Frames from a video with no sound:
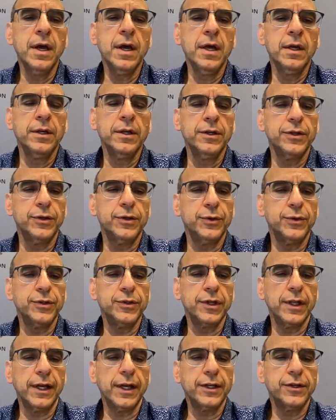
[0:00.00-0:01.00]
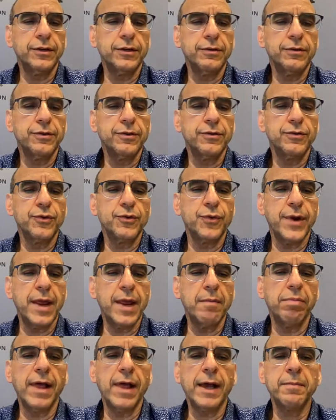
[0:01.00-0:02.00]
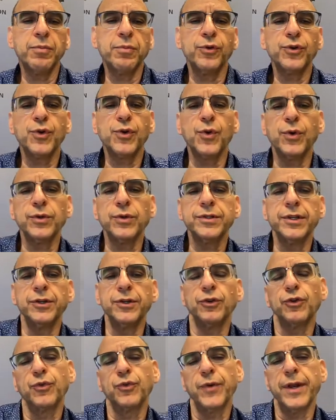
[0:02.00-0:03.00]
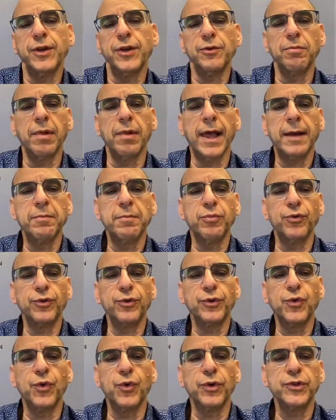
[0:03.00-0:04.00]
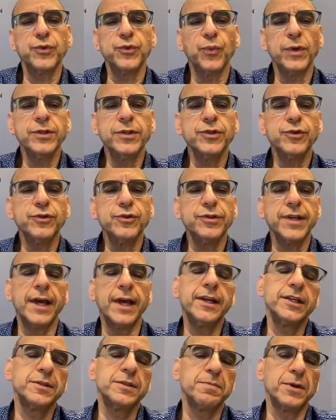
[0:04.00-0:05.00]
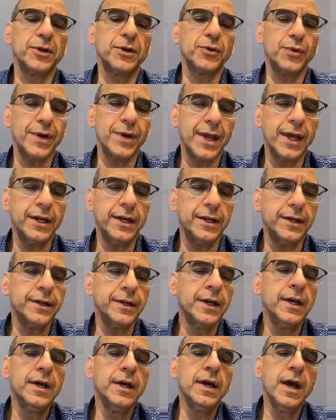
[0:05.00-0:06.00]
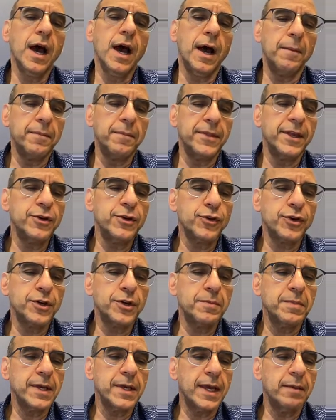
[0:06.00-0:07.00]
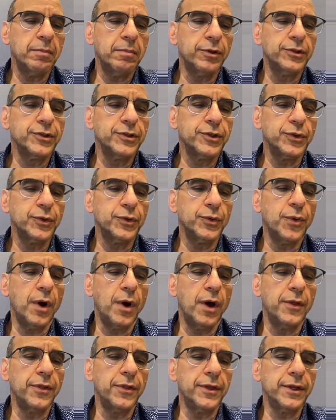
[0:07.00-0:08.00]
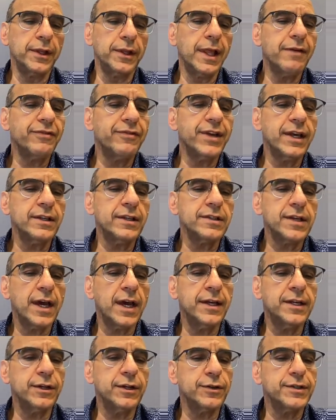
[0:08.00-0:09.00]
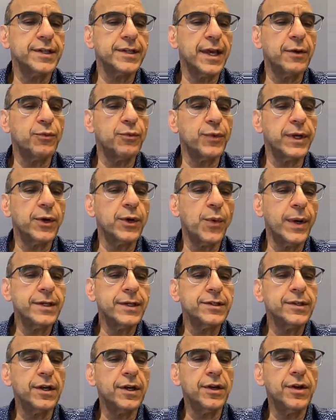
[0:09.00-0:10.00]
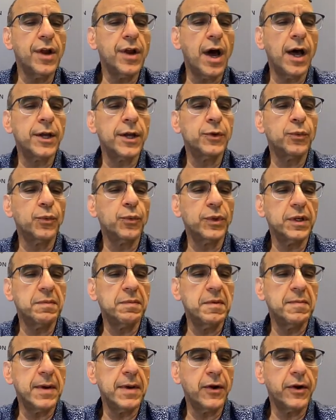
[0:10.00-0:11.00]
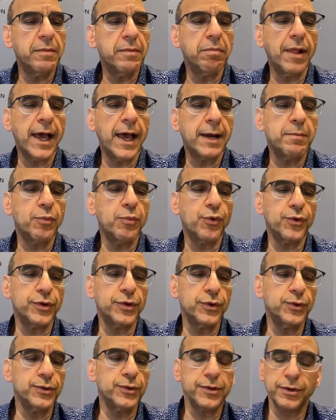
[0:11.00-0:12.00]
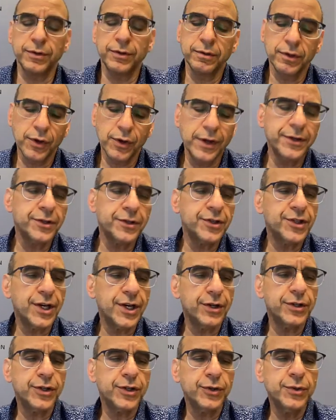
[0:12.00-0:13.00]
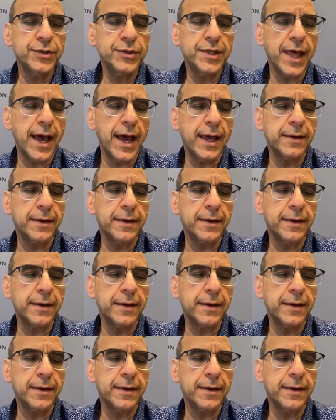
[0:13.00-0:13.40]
to select Create Blackboard Course, and you'll create your Blackboard course. Once your site has been created, then you're going to be able to, on the left-hand side here, say Request a non-William & Mary Blackboard user. Go ahead and choose that.